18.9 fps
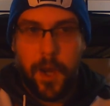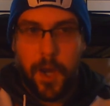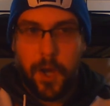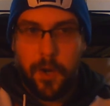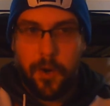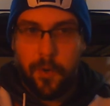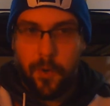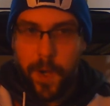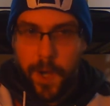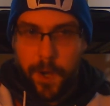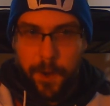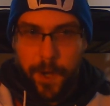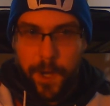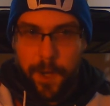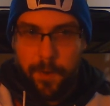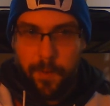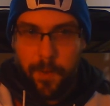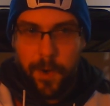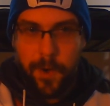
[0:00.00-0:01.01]

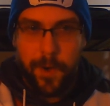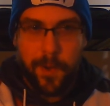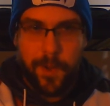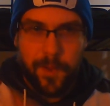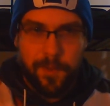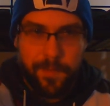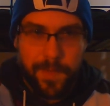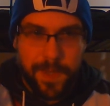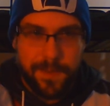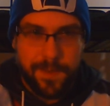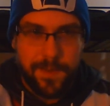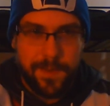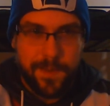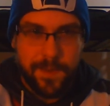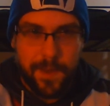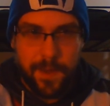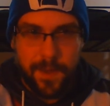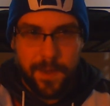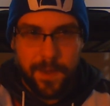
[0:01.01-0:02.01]
agrarian world
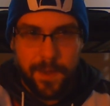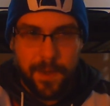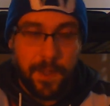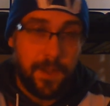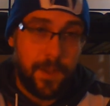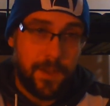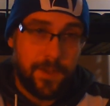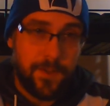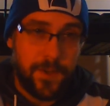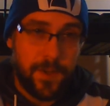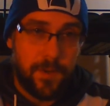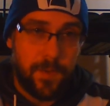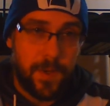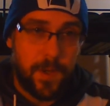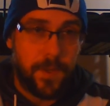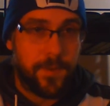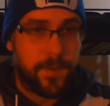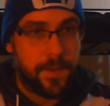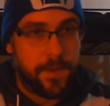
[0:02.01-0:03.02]
meets industrial
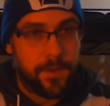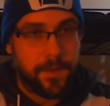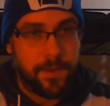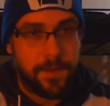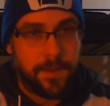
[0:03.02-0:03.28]
world, and